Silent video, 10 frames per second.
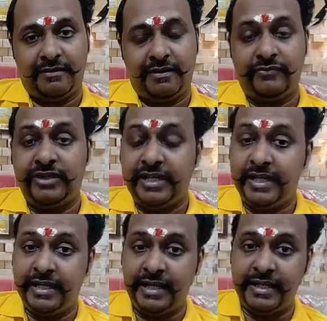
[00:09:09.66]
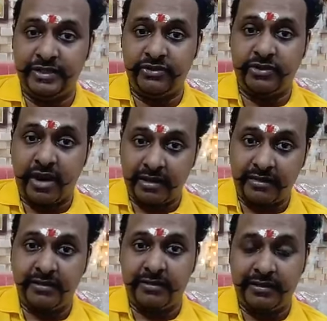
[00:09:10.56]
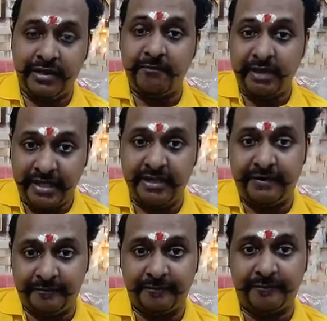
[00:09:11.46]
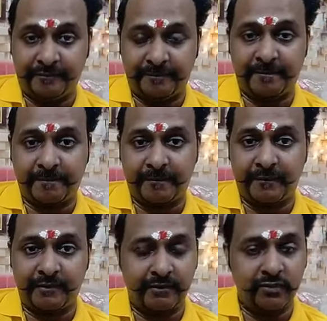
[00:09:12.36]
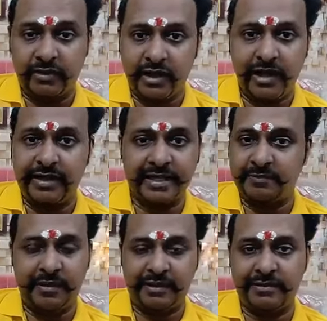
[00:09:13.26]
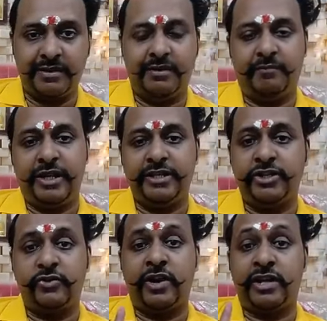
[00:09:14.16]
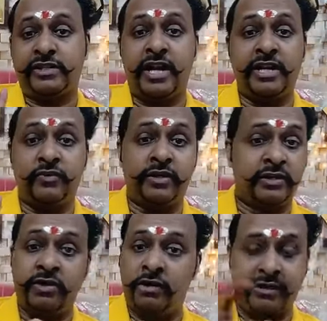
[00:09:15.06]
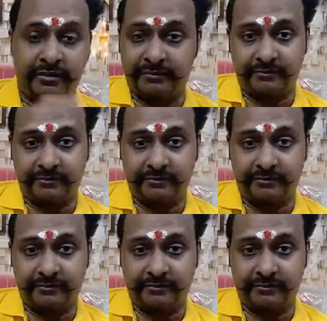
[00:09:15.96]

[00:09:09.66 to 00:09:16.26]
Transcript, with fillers: If the degree is not MD, you cannot expect the uh, patients to understand you as a doctor.